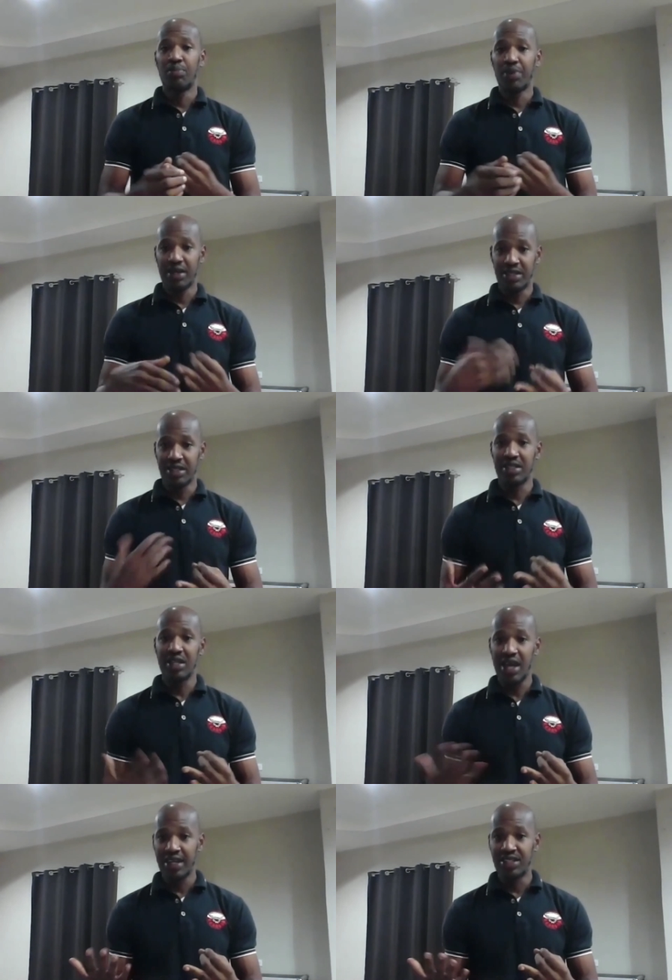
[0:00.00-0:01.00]
Practice
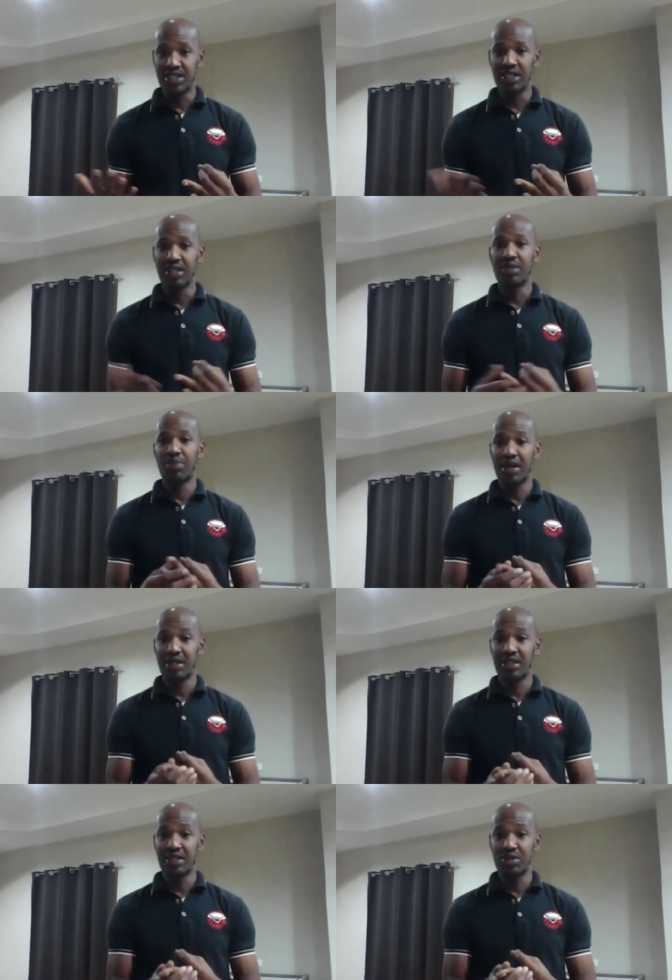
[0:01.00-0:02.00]
your hygiene,
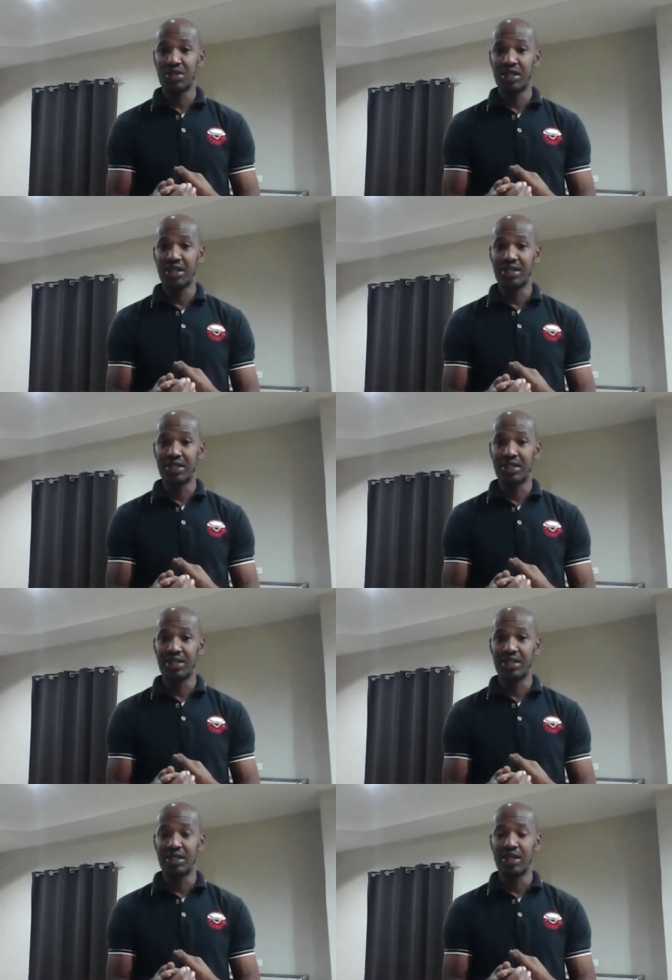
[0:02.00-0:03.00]
practice social
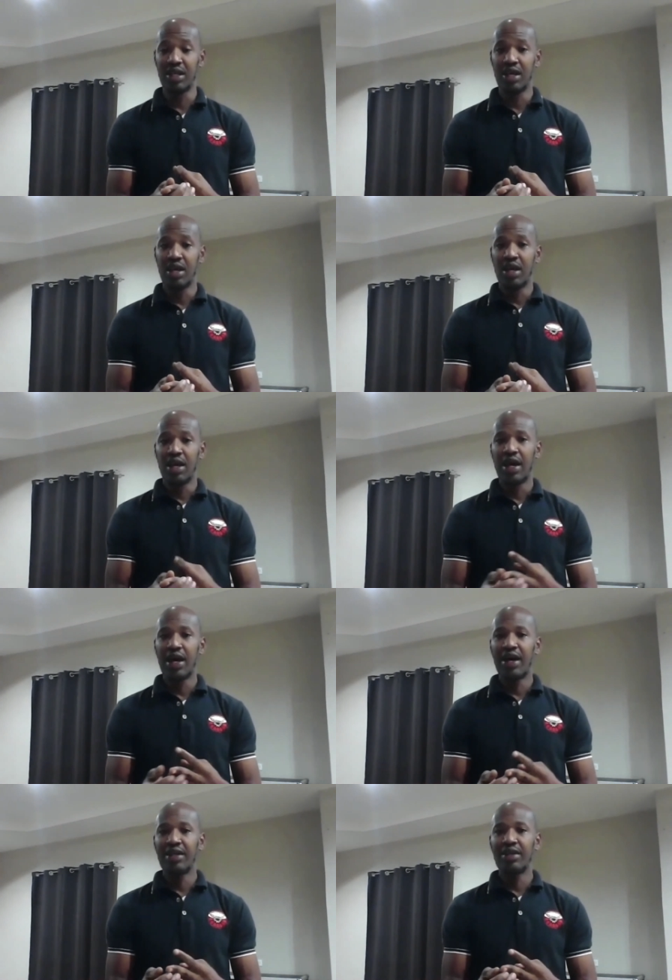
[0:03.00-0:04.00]
distancing.
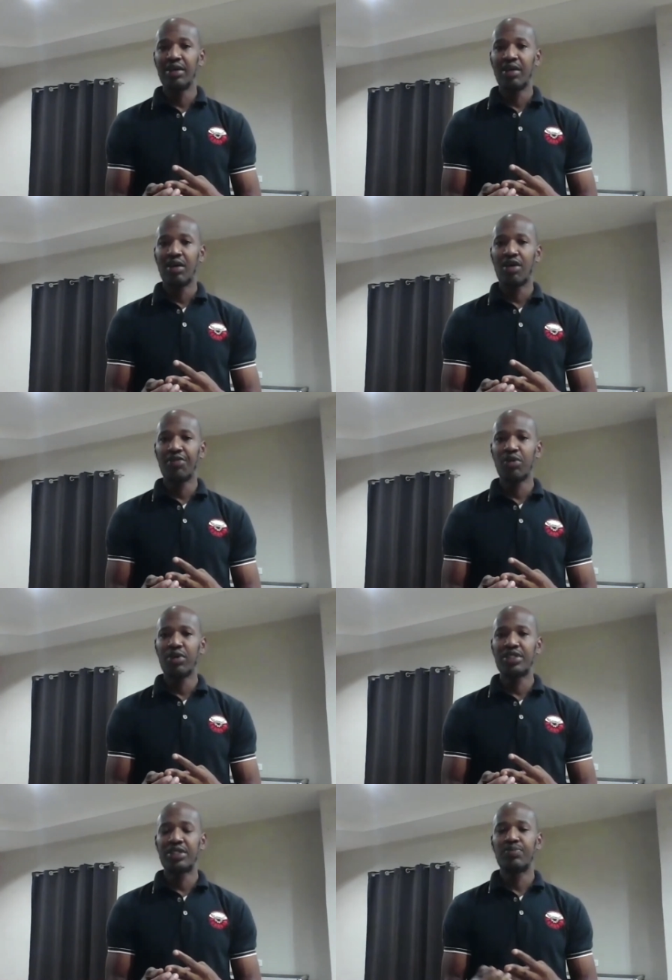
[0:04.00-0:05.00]
And of
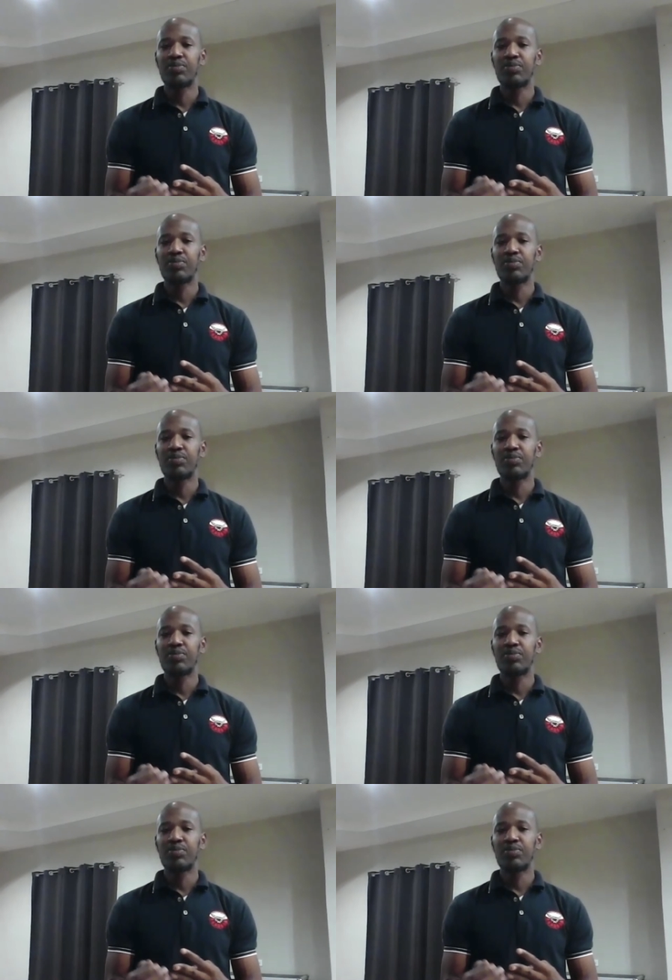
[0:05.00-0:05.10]
course,